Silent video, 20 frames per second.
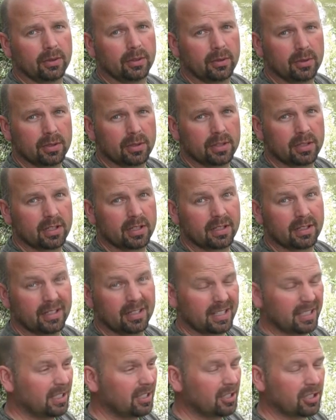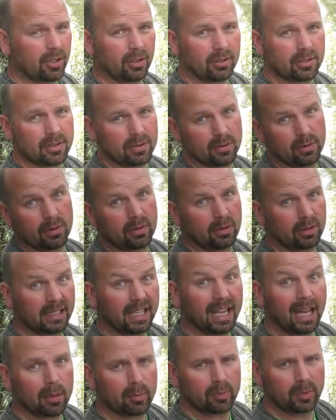those slingshots or
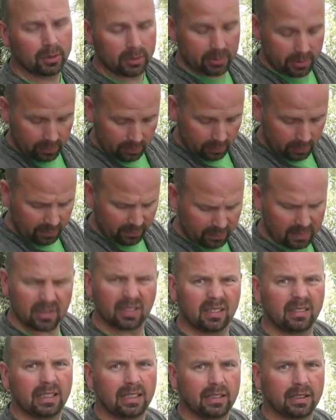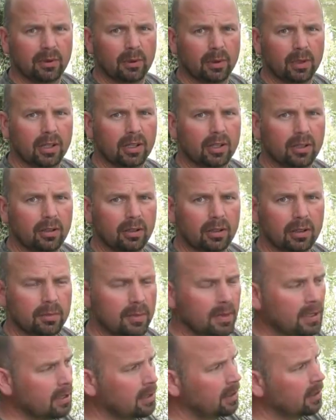catapults or whatever the hell you want to call them.
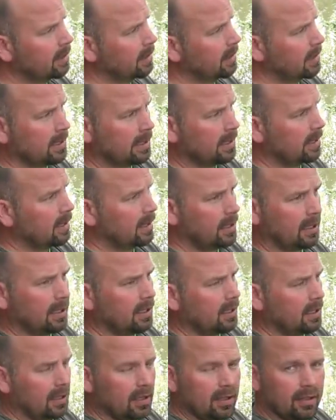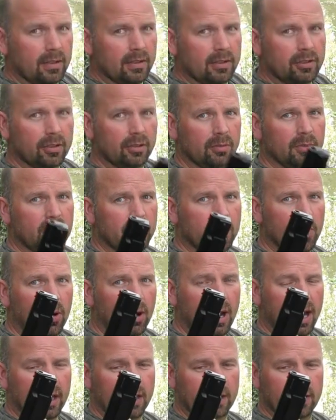So much more
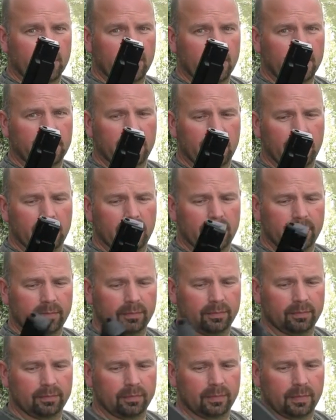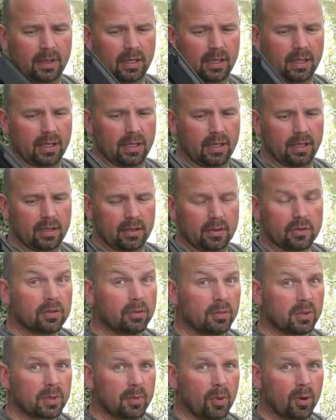accurate, so
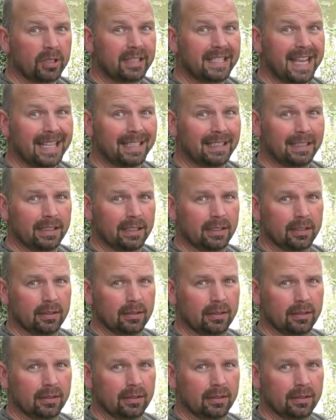much more deadly.